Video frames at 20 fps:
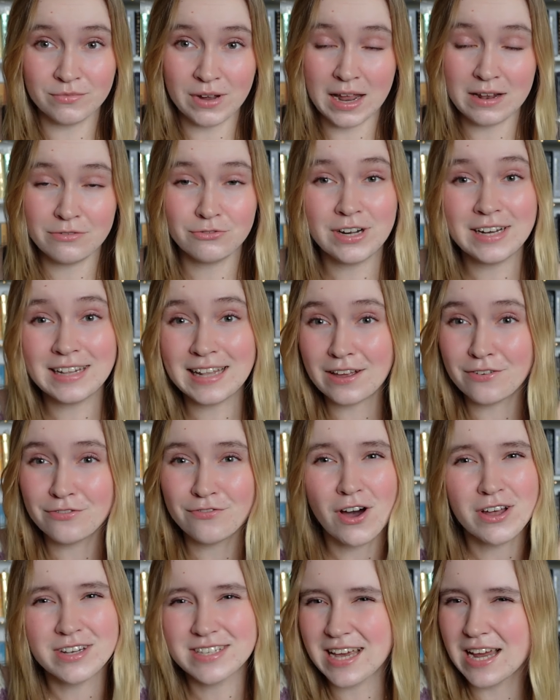I read like
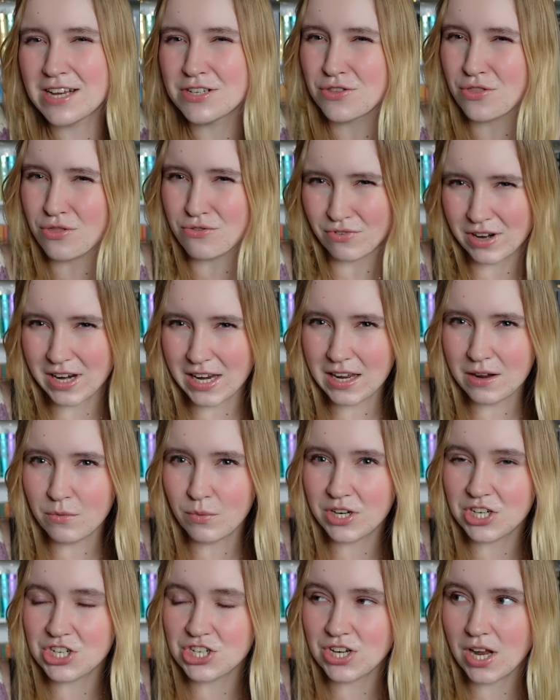font size 3,
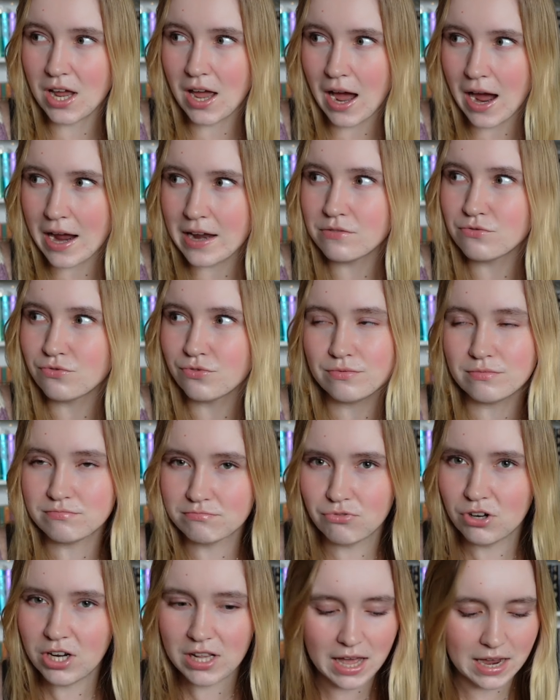which I
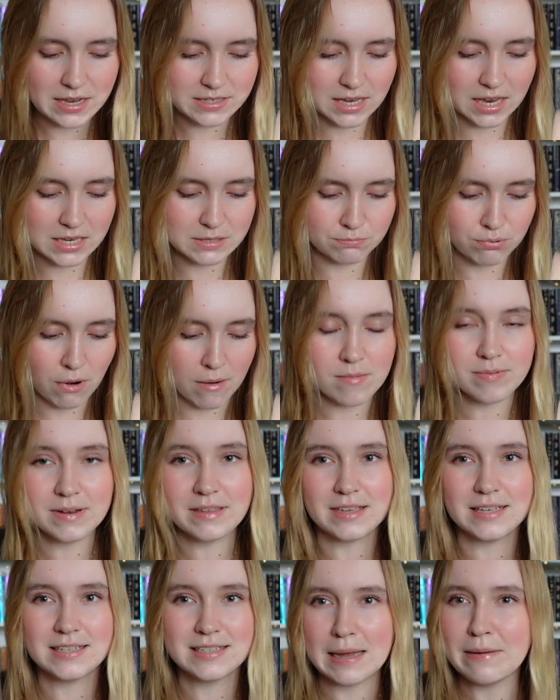realize is probably
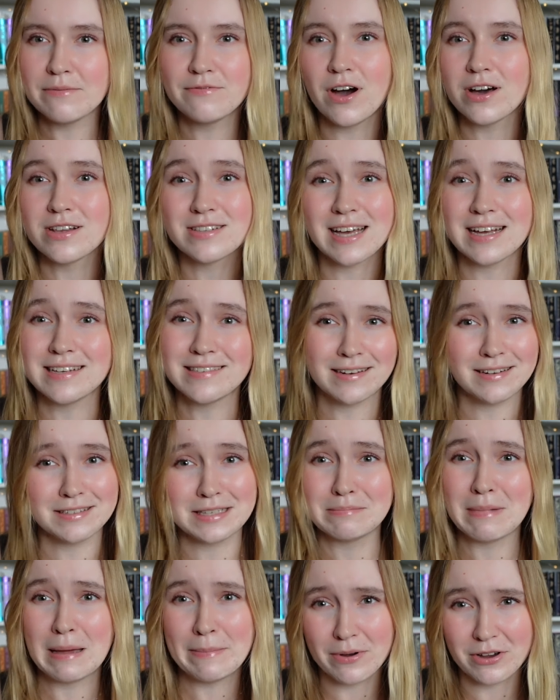the same font size that is
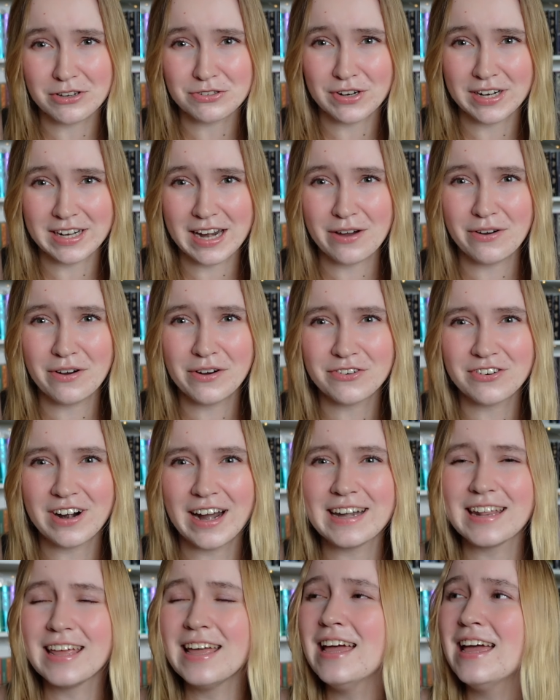in my books right now,
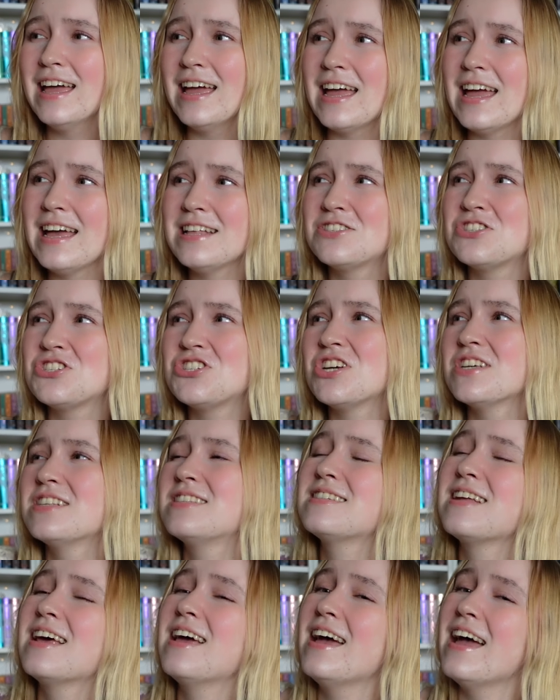alright? It's
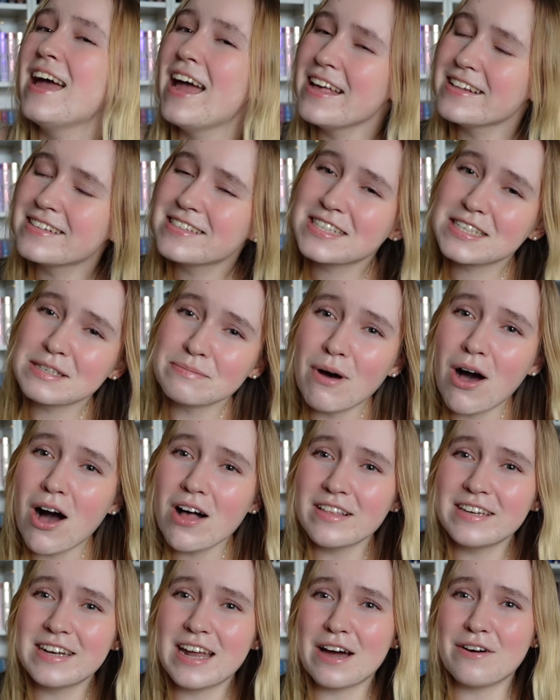
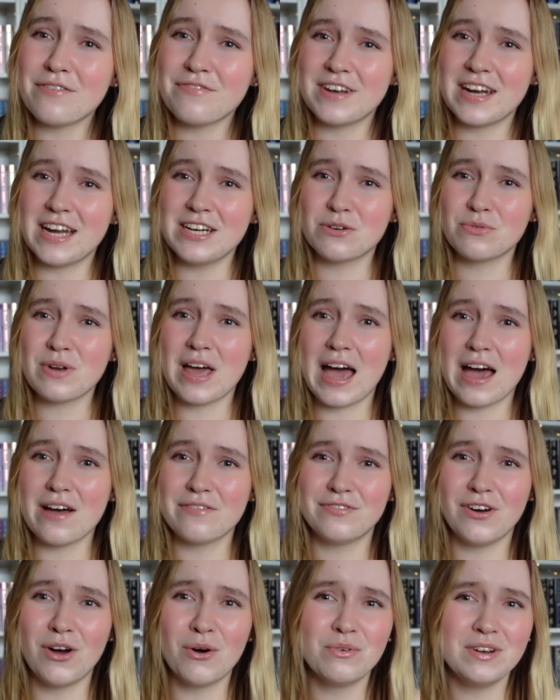small enough that I don't
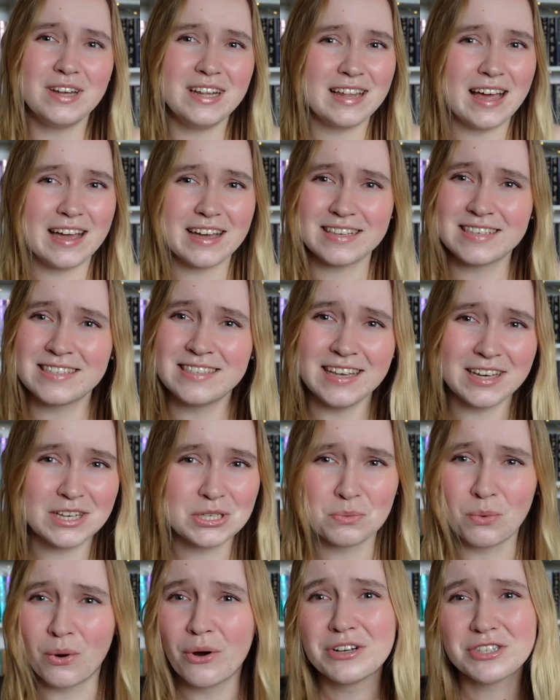have only like
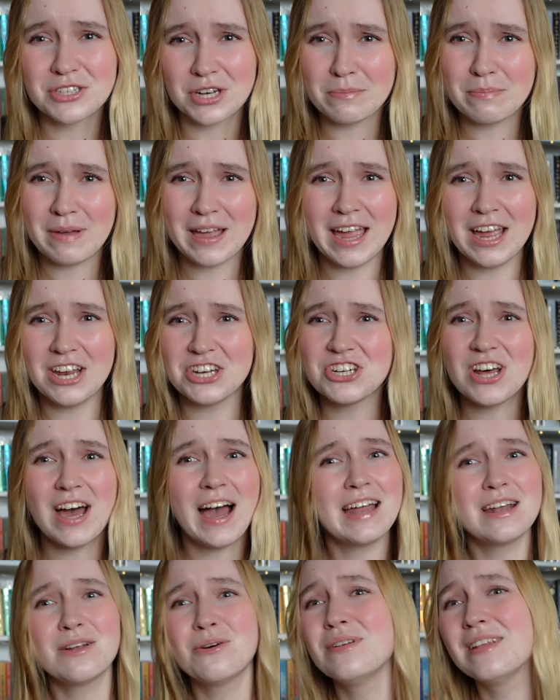6 words on a page.
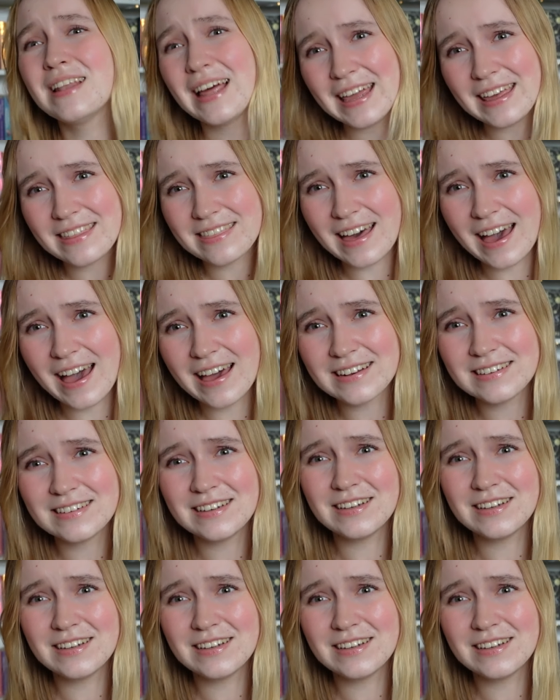I don't like that.